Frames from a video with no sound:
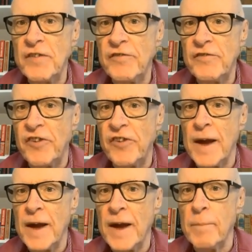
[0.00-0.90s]
And he
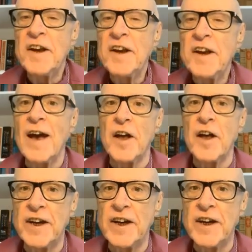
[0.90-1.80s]
died saying,
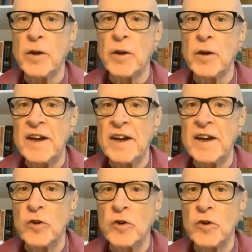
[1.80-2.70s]
Father, forgive
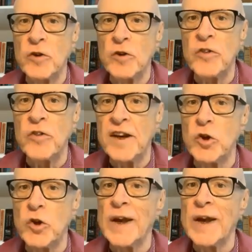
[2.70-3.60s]
them. They don't know
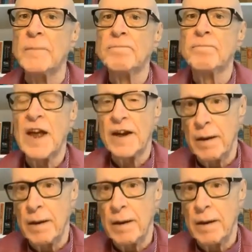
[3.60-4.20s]
what they're doing.